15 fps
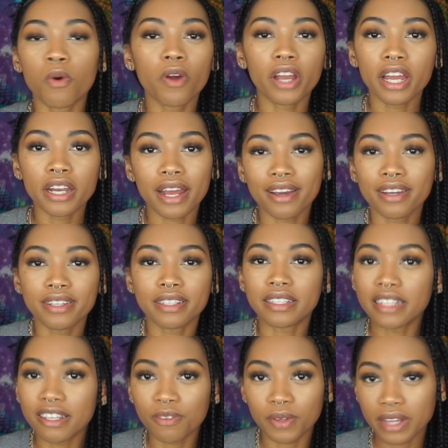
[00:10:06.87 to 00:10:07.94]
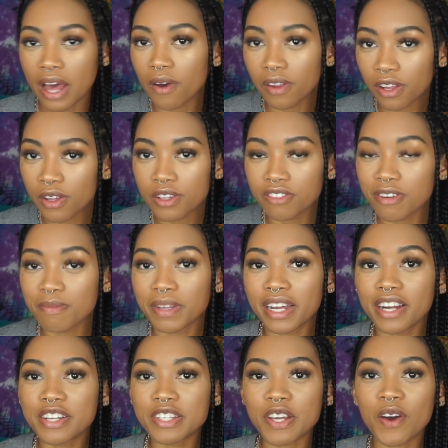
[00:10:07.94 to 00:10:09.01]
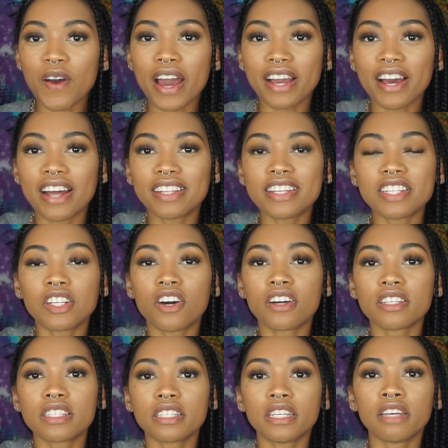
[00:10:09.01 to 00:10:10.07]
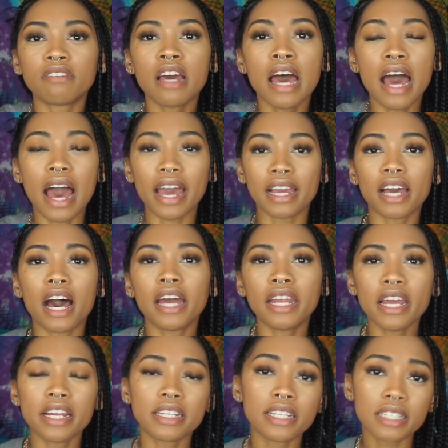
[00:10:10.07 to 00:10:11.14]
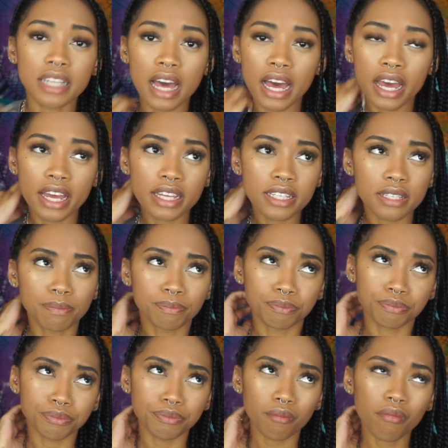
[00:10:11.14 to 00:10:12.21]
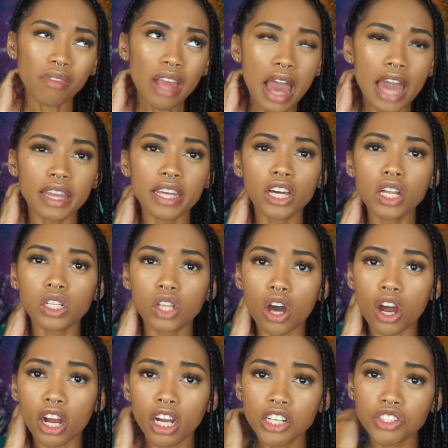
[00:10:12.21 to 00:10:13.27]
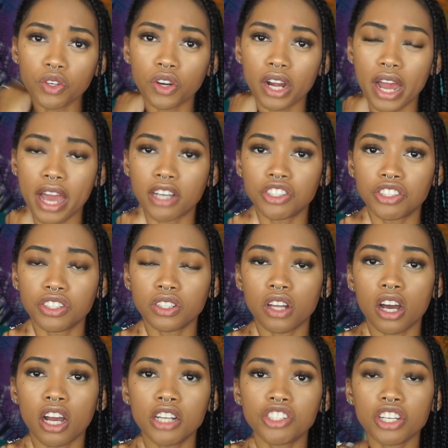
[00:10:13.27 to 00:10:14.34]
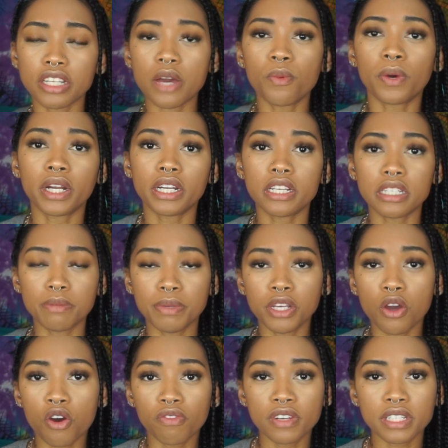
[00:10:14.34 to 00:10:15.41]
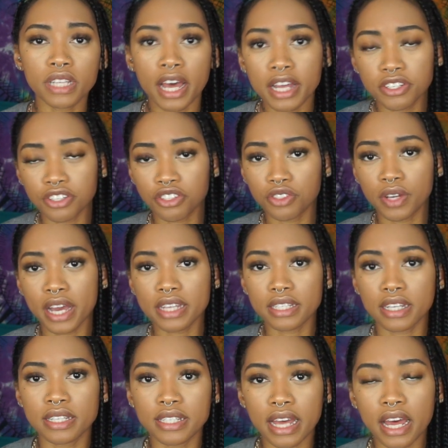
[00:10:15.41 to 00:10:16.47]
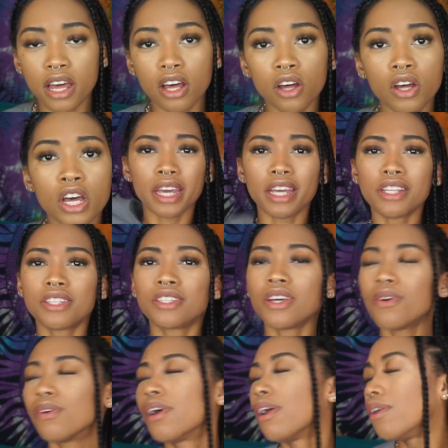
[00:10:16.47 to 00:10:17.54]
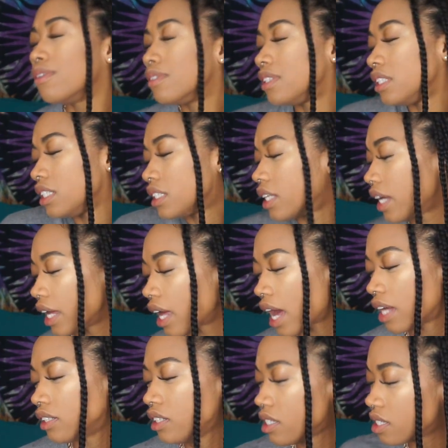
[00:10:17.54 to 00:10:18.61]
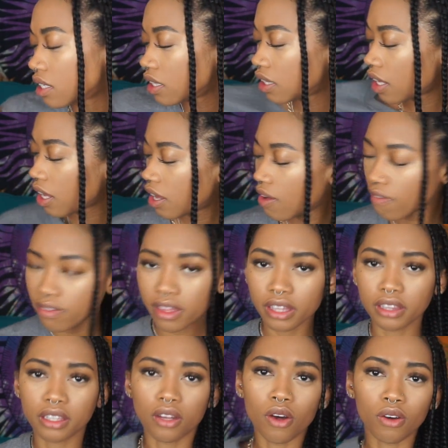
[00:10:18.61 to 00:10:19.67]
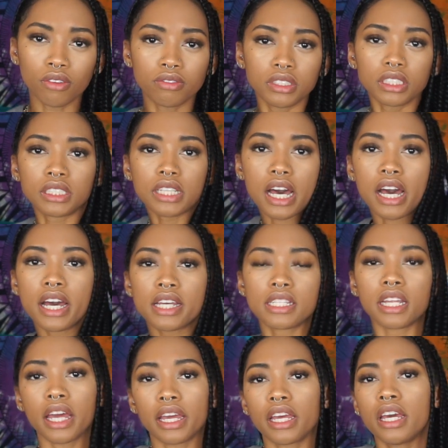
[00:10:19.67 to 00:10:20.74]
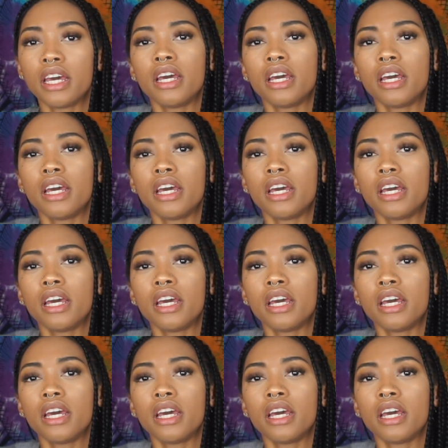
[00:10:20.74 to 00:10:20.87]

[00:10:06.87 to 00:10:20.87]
Oregon. I couldn't leave without clothes from there. So I got this long sleeve. I got it in a size, I think a large or extra large, because I wanted it to be oversized, as you guys could tell. It's so cozy. Like I just love the oversized, like